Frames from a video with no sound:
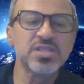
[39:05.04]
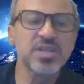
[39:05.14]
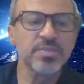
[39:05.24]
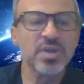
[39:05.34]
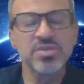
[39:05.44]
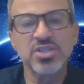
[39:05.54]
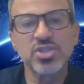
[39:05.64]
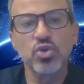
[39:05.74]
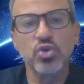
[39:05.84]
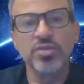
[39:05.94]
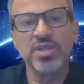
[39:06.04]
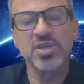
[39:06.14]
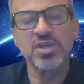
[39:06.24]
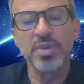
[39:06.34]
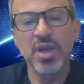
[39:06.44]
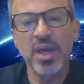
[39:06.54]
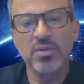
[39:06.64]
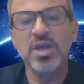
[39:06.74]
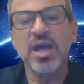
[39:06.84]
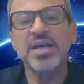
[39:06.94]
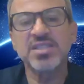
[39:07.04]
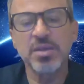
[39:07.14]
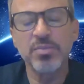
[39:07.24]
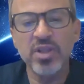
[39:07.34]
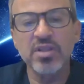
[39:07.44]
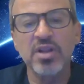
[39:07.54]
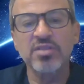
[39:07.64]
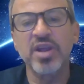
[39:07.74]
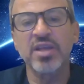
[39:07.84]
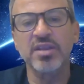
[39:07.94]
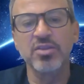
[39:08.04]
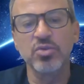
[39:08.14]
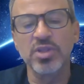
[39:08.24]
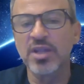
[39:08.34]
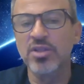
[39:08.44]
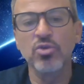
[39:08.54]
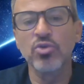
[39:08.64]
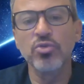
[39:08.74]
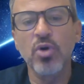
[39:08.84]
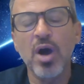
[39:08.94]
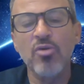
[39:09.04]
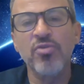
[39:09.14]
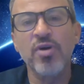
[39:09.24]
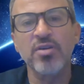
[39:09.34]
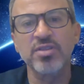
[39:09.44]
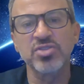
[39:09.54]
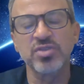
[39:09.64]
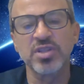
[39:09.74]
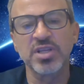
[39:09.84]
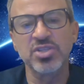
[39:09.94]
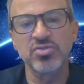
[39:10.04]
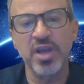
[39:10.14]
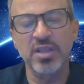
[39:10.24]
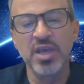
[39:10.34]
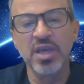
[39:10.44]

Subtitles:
sometimes this top that is coming out has some retina dragged into it, and you don't know how far this retina is dragged.